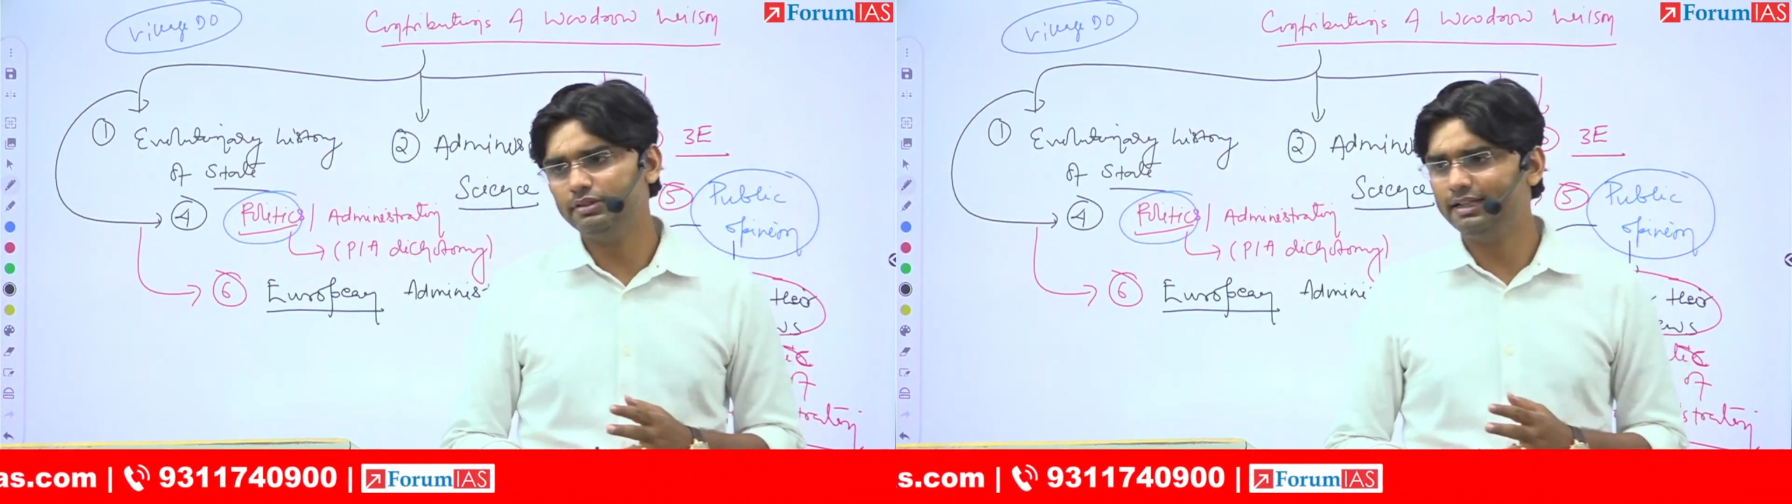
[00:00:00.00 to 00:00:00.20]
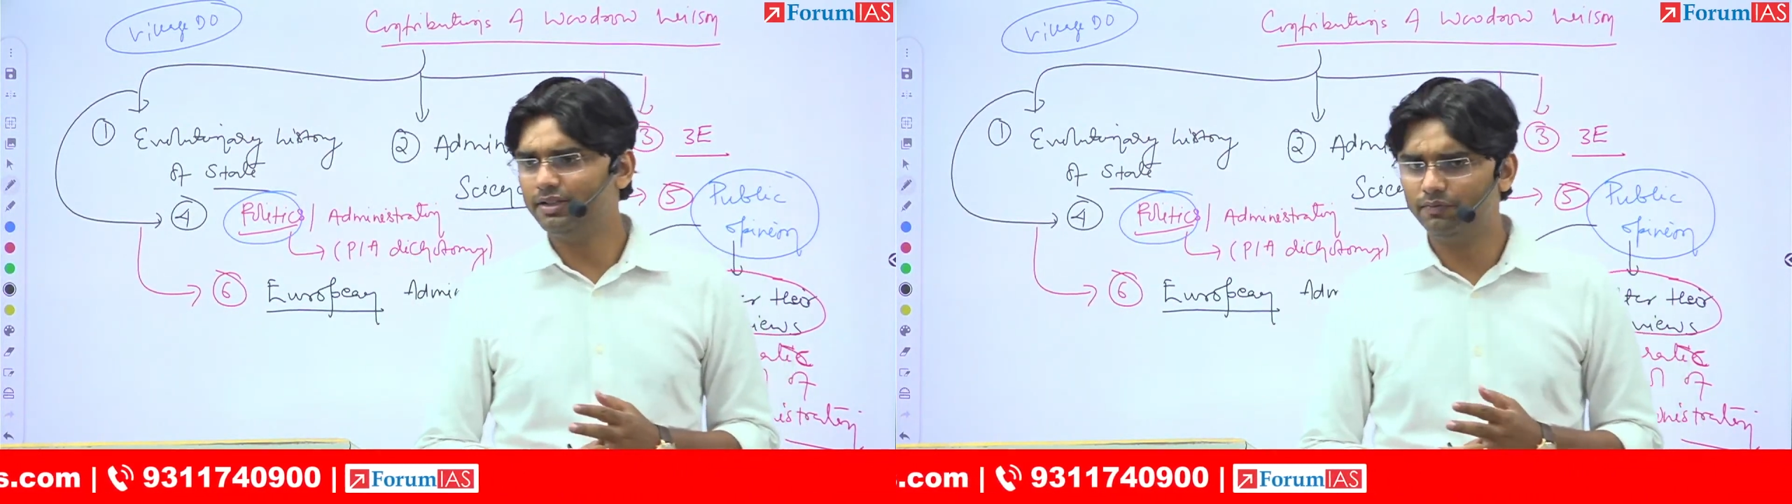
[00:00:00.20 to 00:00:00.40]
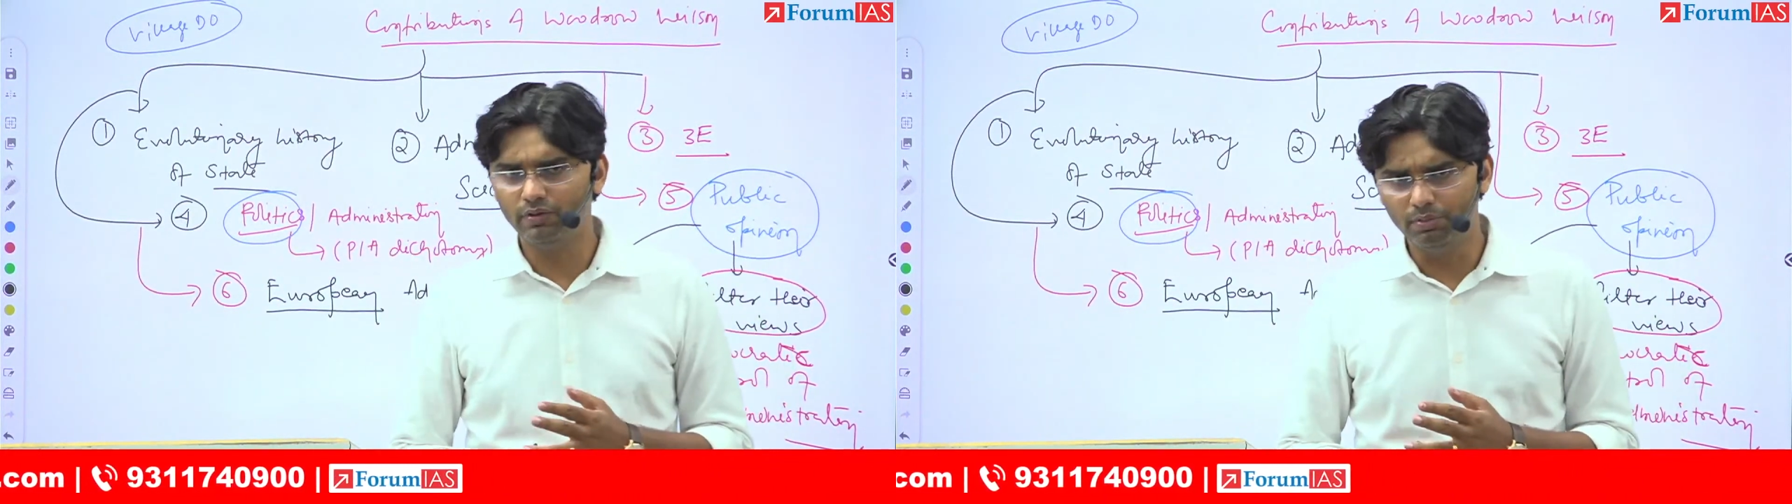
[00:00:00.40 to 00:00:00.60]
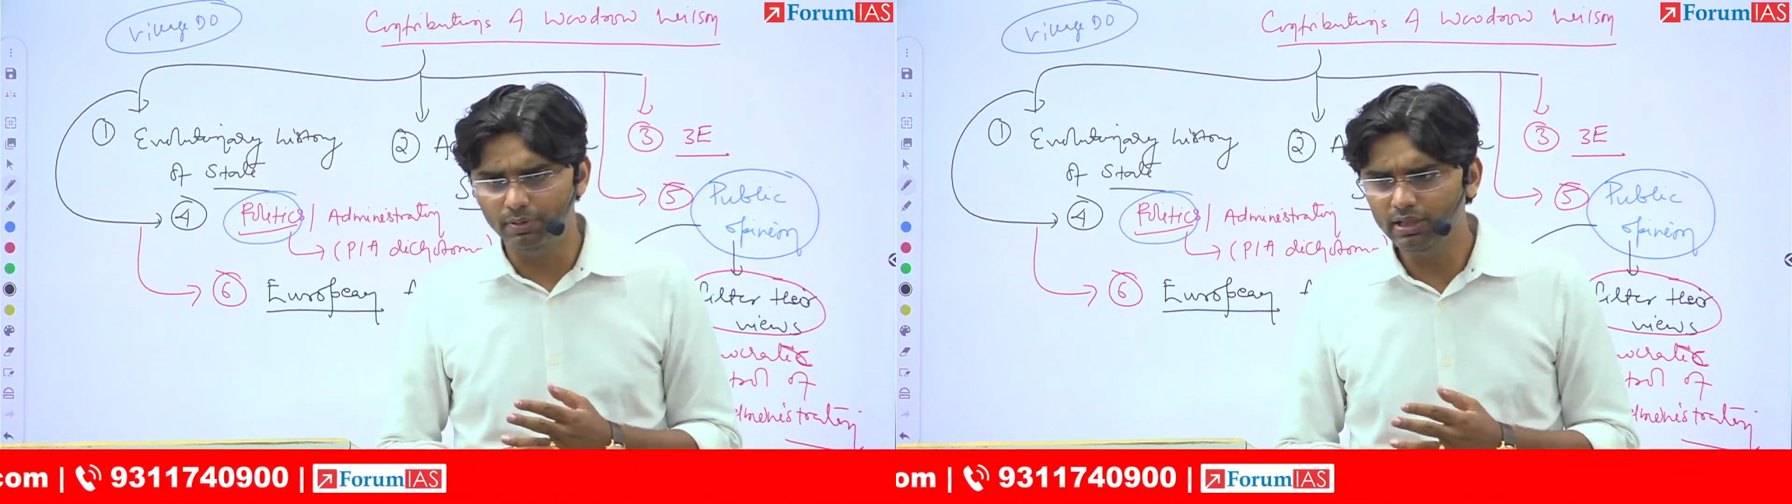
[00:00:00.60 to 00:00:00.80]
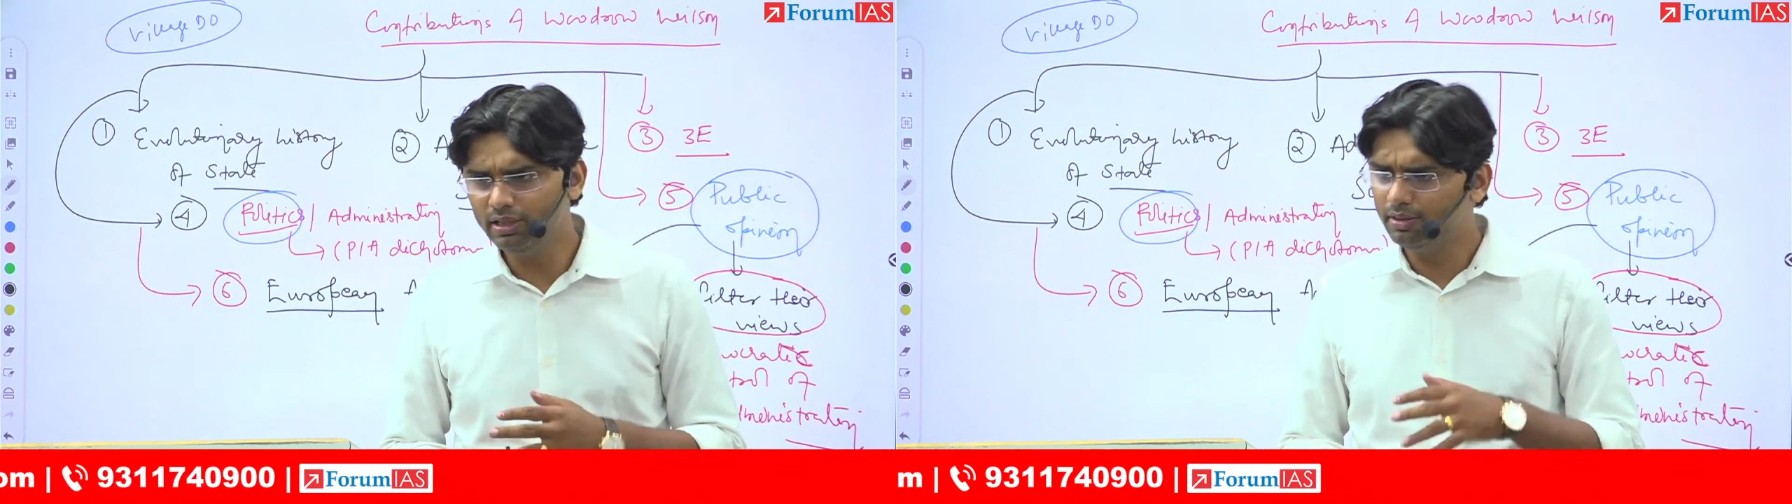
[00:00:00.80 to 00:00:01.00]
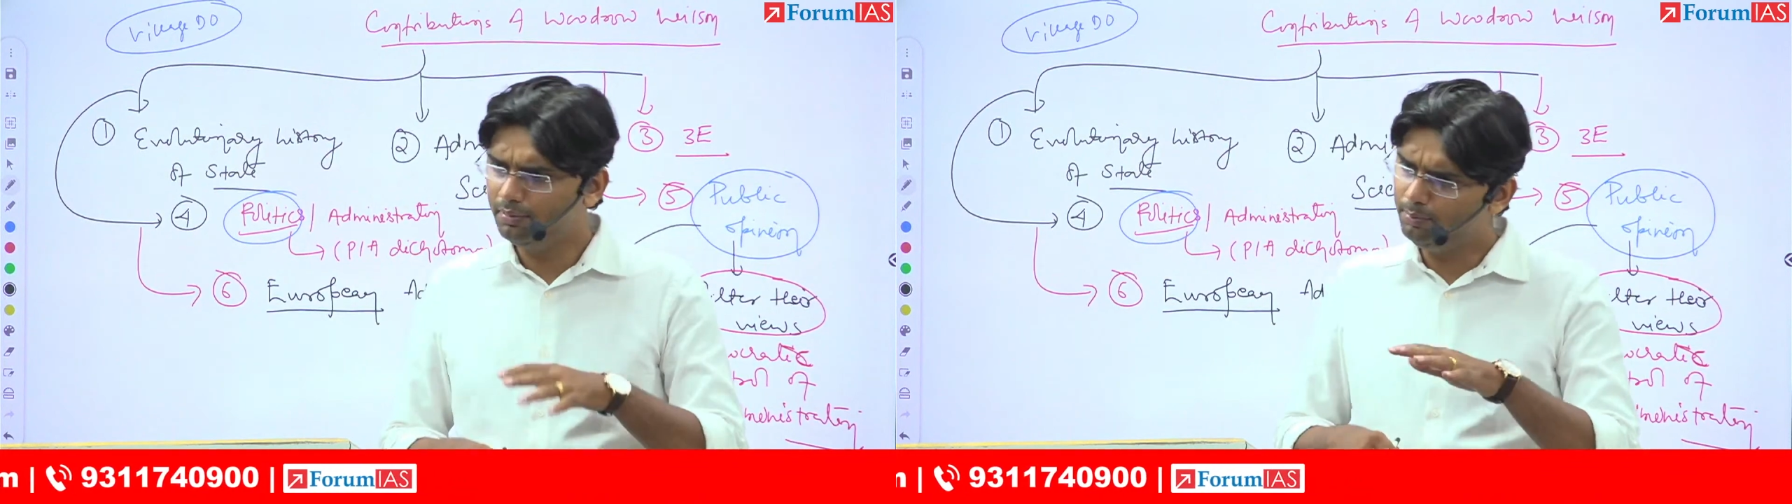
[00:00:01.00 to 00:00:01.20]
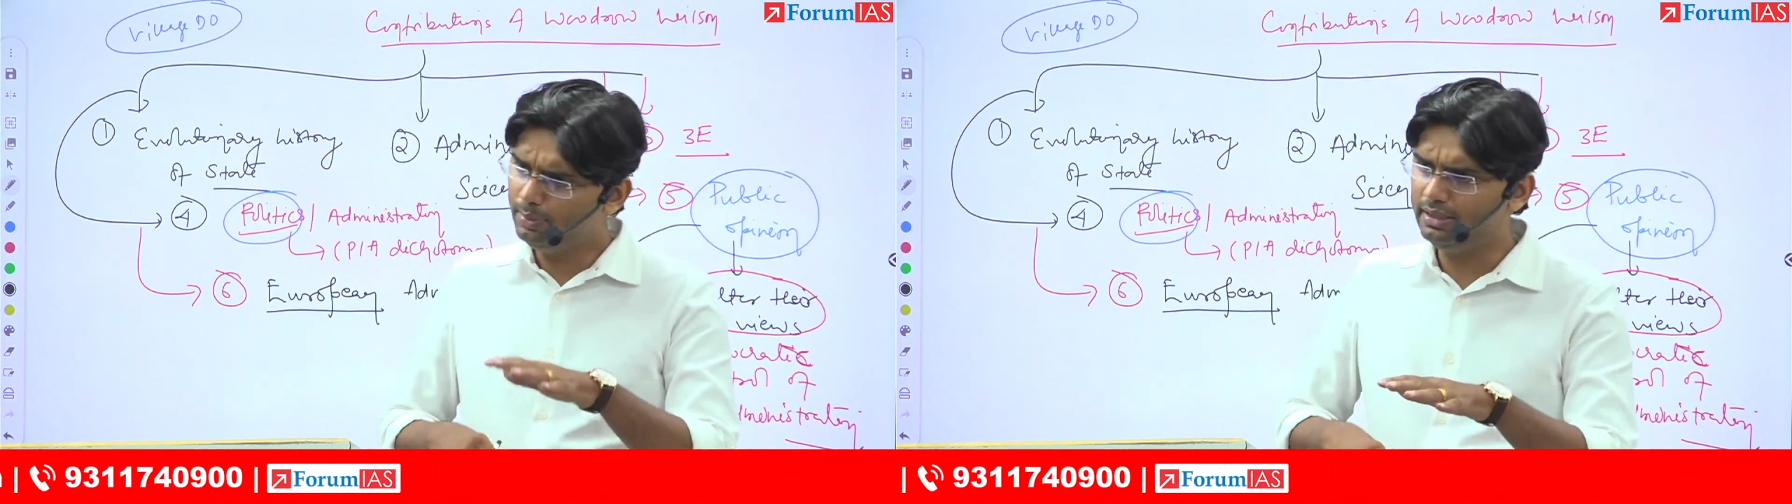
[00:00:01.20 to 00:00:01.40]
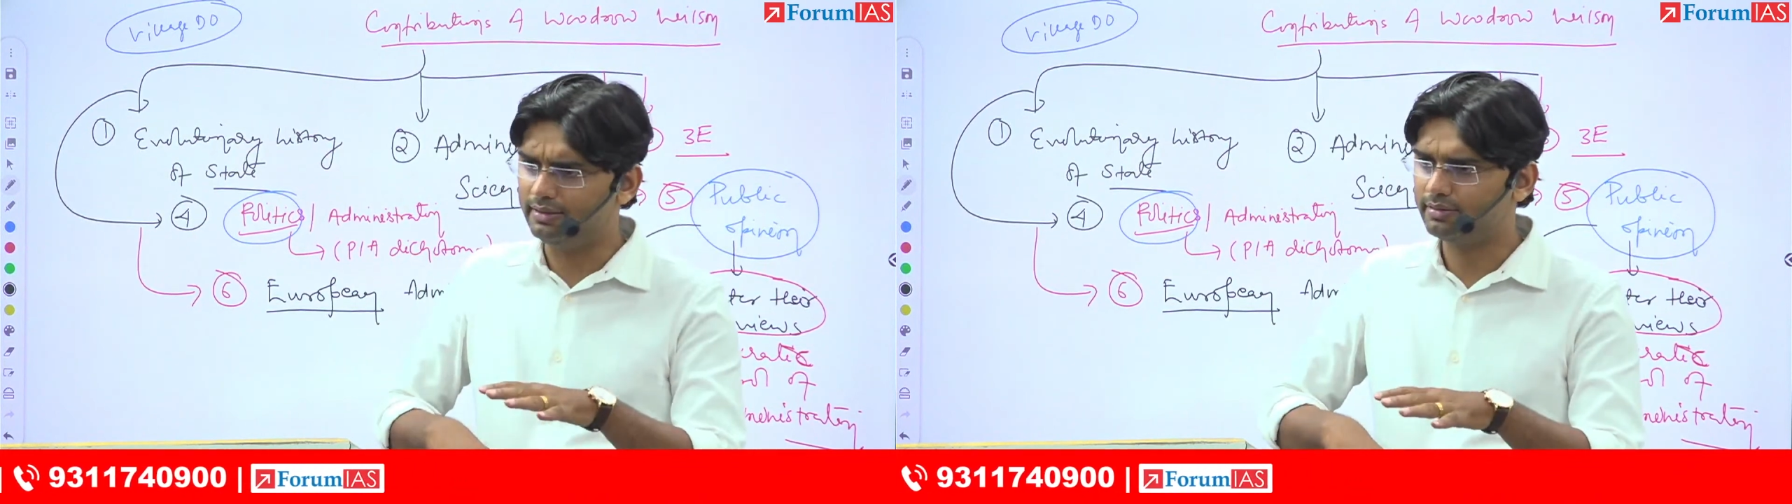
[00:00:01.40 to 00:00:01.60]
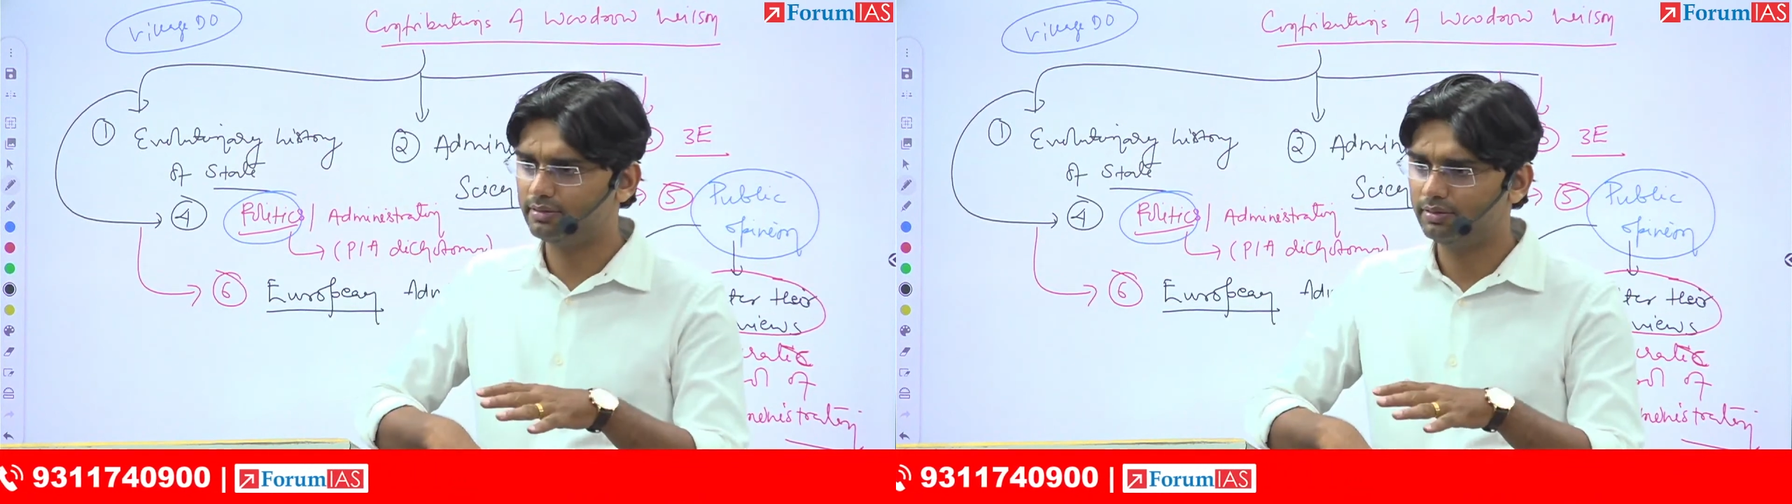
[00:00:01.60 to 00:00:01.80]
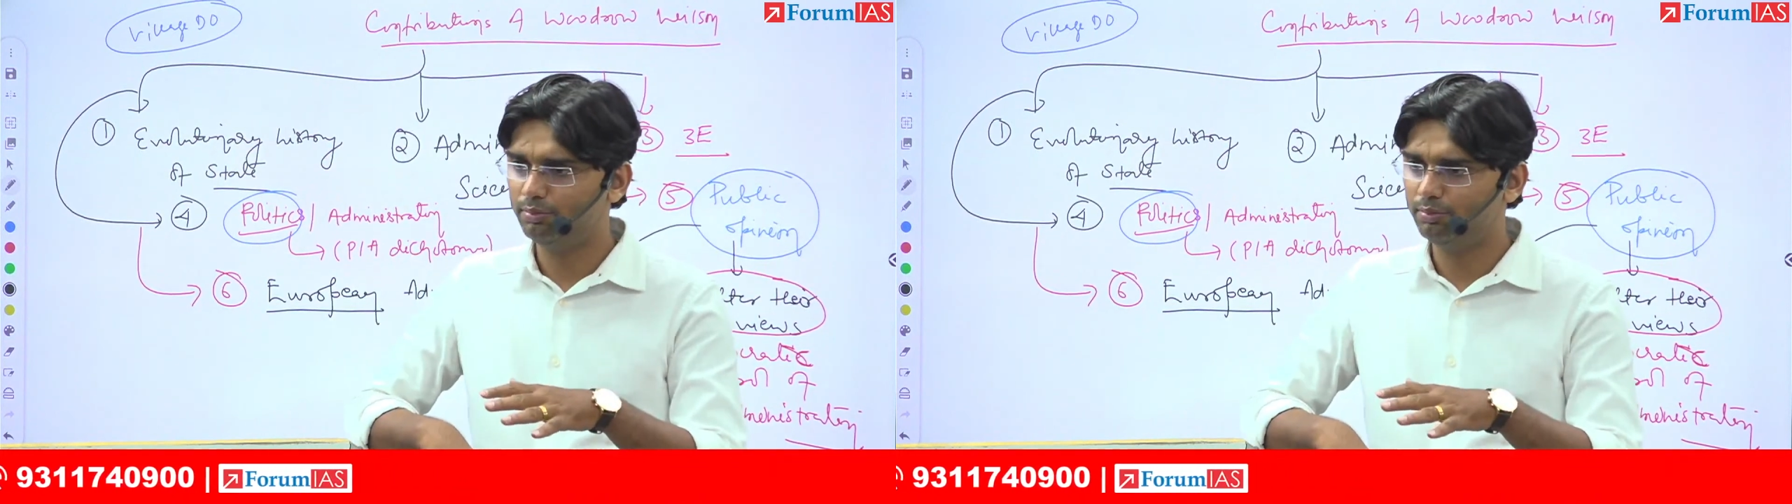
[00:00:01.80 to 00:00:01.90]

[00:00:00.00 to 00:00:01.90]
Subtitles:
there will be peace,